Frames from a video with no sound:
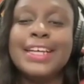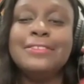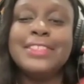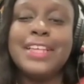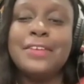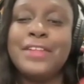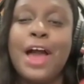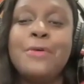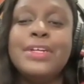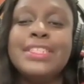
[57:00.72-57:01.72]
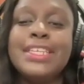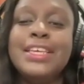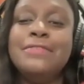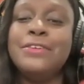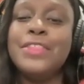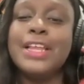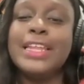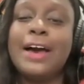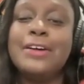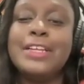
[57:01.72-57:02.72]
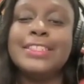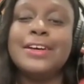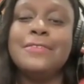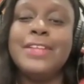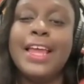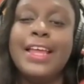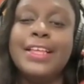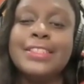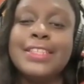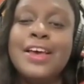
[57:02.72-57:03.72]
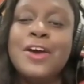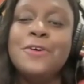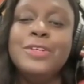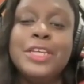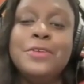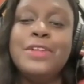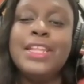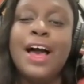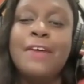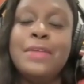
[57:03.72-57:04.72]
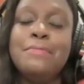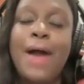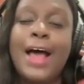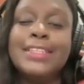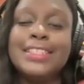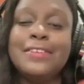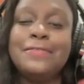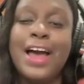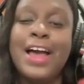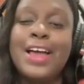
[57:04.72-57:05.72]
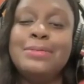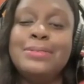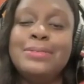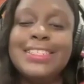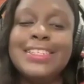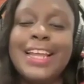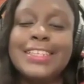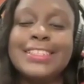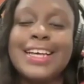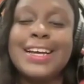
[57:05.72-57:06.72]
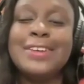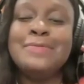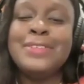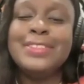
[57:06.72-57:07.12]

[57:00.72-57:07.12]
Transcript: of sunflowers, even on the cloudiest of days. Wishing you love and positive vibes. Until next time.